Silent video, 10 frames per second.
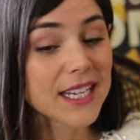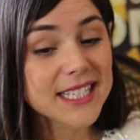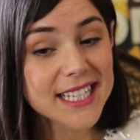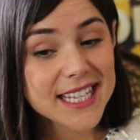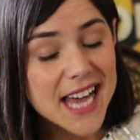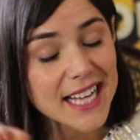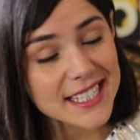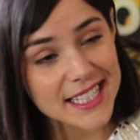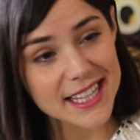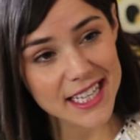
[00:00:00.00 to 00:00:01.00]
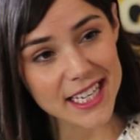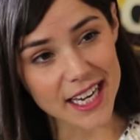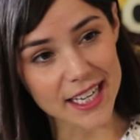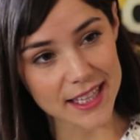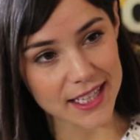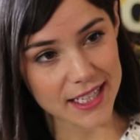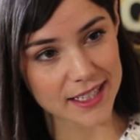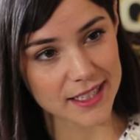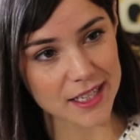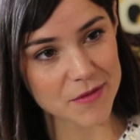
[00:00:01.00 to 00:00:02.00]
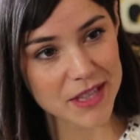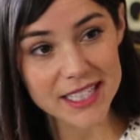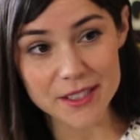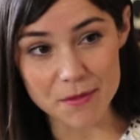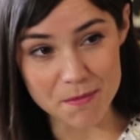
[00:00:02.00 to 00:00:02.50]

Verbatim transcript: See, that's the thing, I think. I mean, that's the